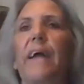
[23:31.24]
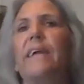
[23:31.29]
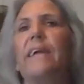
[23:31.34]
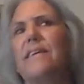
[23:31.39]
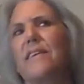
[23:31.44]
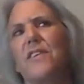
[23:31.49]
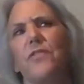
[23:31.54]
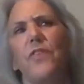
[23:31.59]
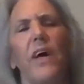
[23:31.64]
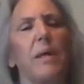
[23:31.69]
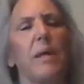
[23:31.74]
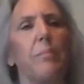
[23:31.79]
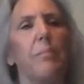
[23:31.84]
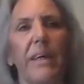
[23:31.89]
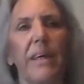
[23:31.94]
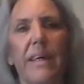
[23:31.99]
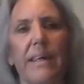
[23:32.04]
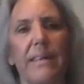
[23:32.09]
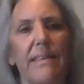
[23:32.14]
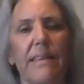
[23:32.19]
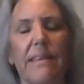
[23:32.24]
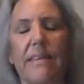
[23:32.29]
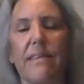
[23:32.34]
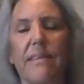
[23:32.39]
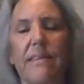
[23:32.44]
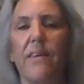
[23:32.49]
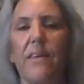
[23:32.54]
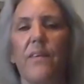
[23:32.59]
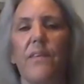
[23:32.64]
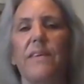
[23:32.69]
and it's funny because it's
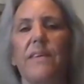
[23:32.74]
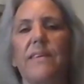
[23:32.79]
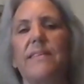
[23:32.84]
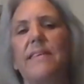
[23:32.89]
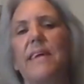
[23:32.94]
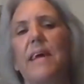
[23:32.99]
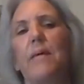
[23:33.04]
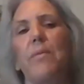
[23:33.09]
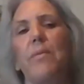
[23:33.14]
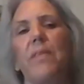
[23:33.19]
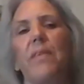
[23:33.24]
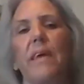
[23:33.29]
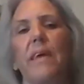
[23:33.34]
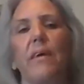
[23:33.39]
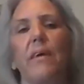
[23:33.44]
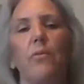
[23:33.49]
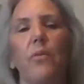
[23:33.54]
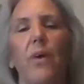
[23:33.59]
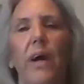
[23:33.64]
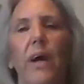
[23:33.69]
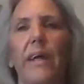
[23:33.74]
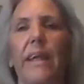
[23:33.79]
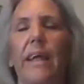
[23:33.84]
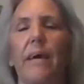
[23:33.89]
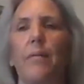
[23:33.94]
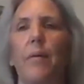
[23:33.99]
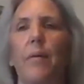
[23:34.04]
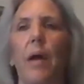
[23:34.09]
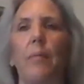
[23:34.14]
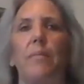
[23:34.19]
still the same thing, right?
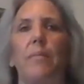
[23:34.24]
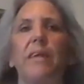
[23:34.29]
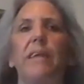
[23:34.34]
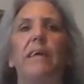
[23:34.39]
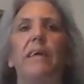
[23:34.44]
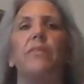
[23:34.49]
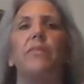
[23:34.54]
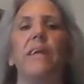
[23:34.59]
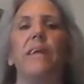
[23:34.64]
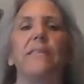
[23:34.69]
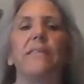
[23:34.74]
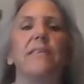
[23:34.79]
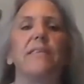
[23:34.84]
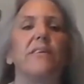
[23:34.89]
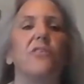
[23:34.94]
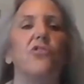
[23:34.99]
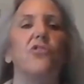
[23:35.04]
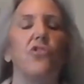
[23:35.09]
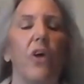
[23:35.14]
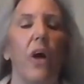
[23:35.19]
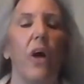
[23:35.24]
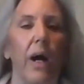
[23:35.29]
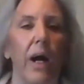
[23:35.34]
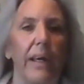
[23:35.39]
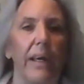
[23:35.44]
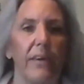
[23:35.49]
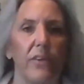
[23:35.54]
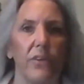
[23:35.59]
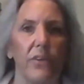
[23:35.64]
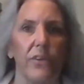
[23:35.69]
It, I mean, even as a
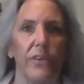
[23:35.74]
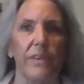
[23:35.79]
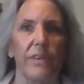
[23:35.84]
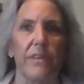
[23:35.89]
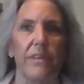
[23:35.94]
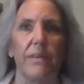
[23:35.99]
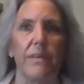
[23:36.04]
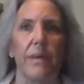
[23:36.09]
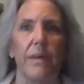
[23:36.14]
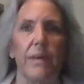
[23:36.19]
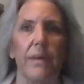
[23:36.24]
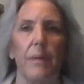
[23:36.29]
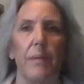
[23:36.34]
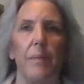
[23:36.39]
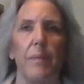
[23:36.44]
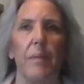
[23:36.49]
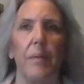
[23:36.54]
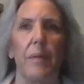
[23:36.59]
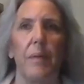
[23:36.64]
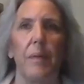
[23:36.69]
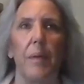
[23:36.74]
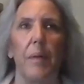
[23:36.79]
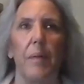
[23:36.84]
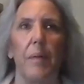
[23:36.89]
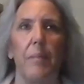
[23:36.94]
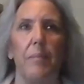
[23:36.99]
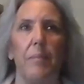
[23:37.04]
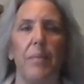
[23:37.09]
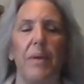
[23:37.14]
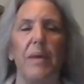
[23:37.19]
child,
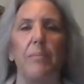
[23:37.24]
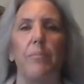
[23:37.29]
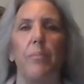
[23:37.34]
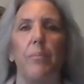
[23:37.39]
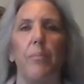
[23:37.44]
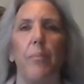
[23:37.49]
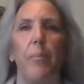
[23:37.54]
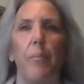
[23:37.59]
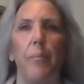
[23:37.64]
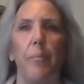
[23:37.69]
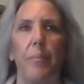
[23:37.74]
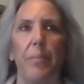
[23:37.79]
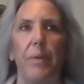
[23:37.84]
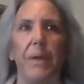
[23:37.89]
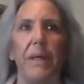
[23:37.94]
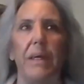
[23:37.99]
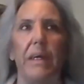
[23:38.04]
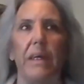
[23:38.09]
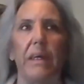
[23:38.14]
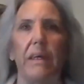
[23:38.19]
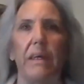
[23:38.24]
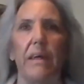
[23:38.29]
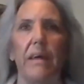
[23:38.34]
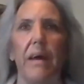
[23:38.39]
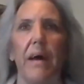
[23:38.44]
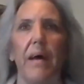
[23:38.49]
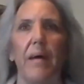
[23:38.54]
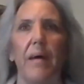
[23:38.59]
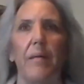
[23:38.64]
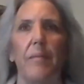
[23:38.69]
being being
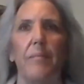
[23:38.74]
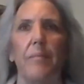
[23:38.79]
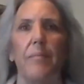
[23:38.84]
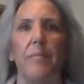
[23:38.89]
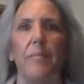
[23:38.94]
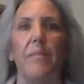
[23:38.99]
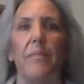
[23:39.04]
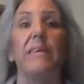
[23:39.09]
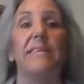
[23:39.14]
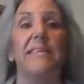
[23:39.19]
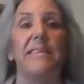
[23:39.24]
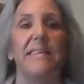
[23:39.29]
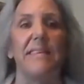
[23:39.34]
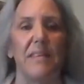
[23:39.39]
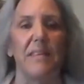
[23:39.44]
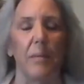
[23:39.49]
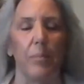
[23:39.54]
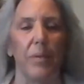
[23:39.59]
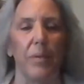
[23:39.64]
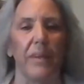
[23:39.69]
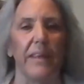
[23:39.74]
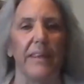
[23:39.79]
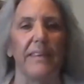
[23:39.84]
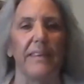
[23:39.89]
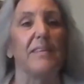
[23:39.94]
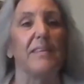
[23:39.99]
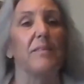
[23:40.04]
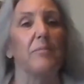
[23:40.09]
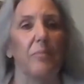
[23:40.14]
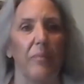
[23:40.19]
um,
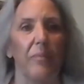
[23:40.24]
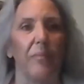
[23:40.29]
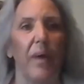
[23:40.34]
disciplined,